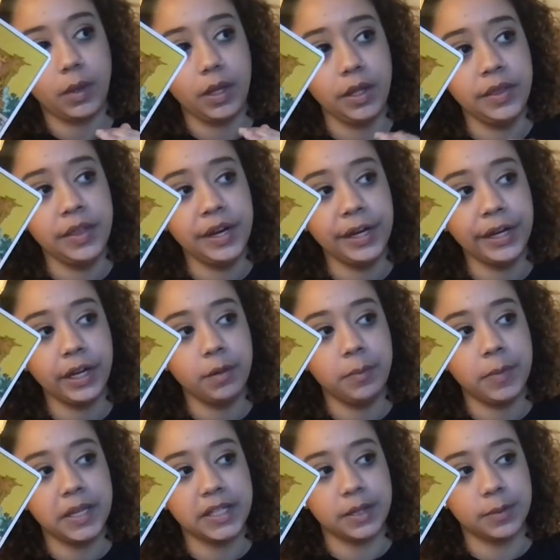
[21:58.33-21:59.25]
There could
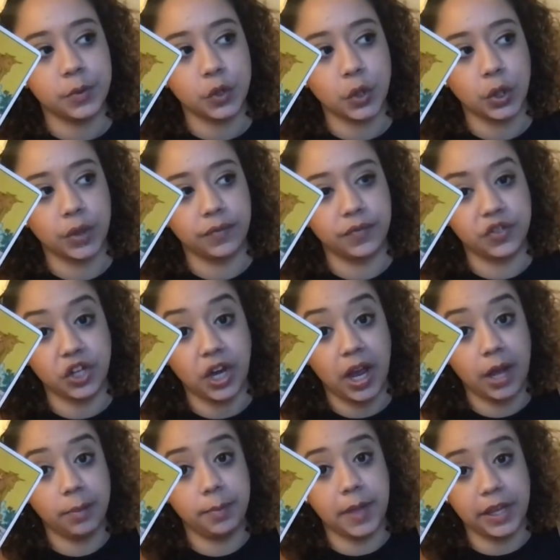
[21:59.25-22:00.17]
be some sort of
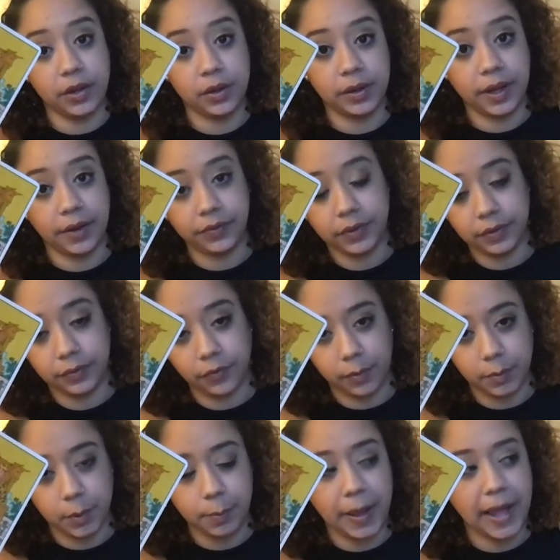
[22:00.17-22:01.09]
job that you left
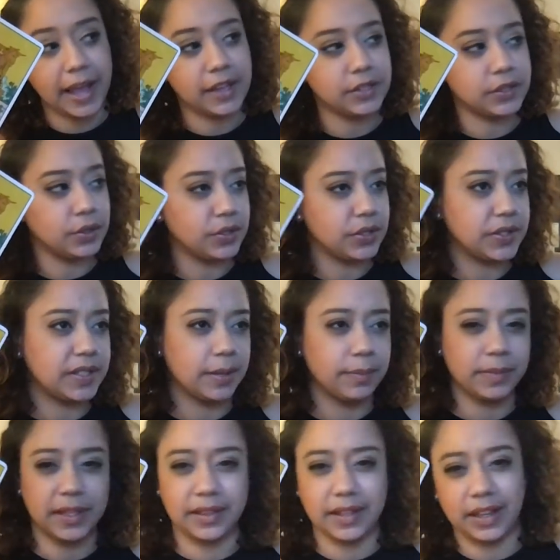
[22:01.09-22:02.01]
from the past or just
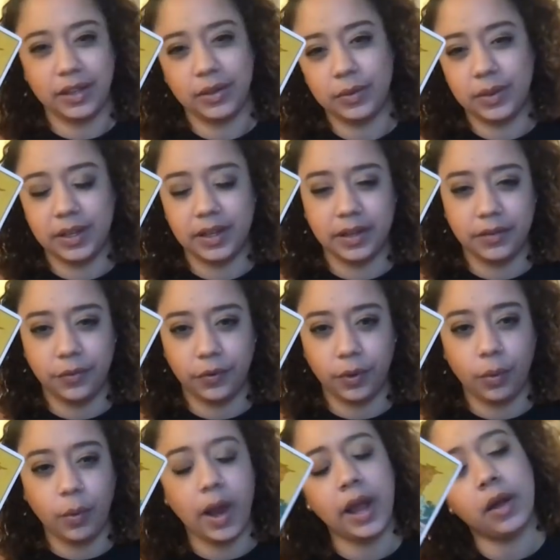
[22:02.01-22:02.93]
something you did for
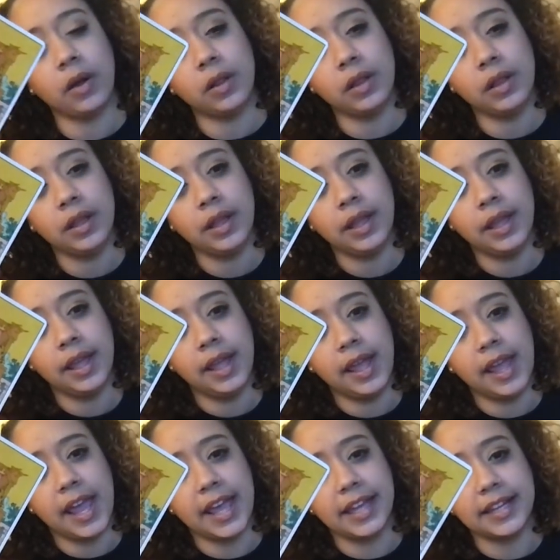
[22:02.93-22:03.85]
a while,
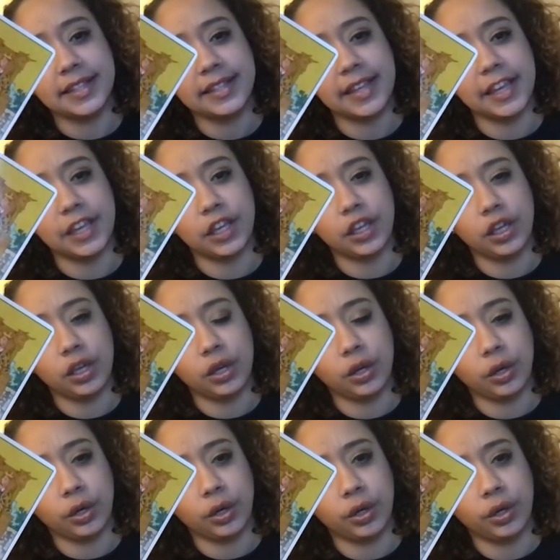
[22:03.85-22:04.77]
and it's like
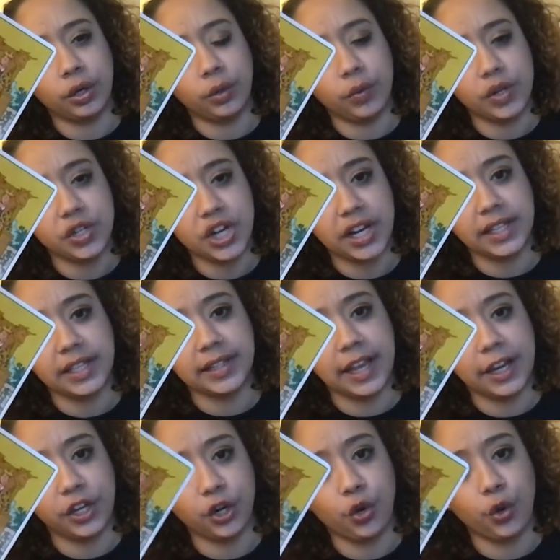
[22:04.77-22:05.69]
you're rejecting
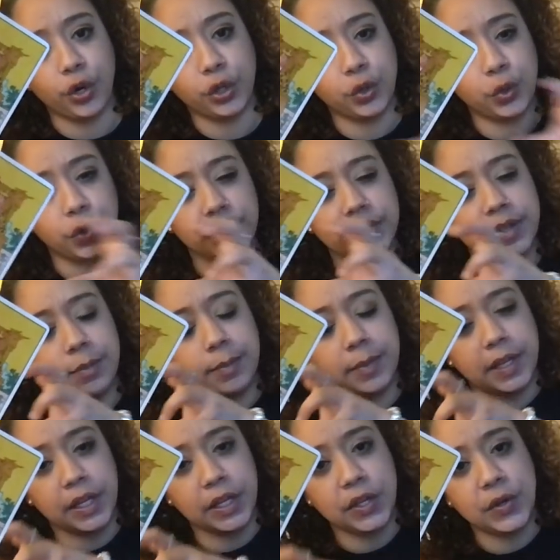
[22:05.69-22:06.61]
that, you're going towards
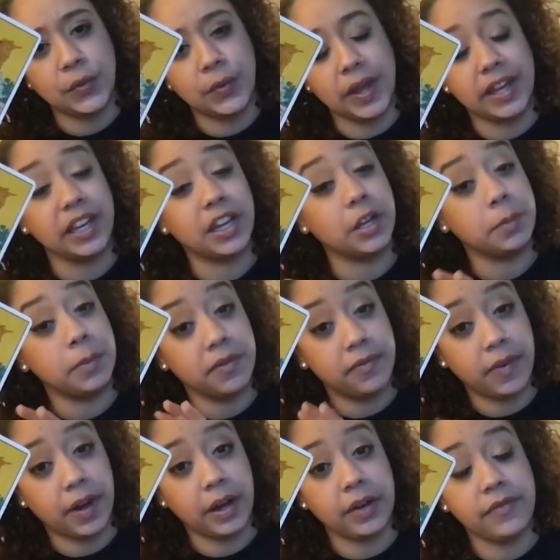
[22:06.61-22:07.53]
something new, and it could be
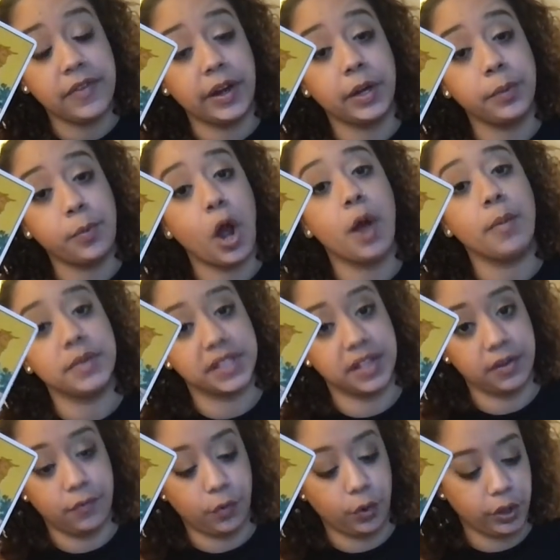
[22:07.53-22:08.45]
very, very
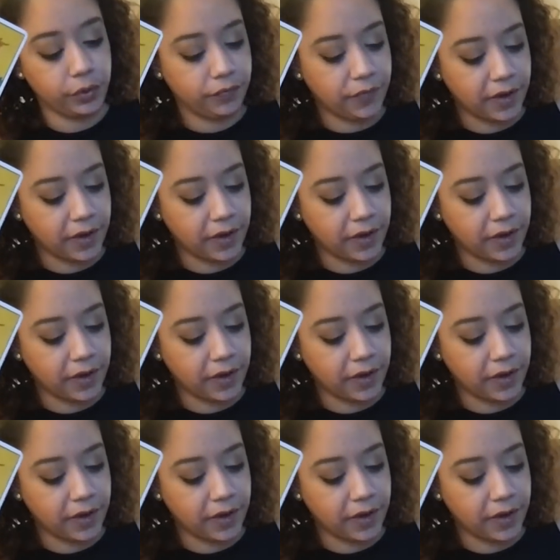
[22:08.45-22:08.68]
promising for you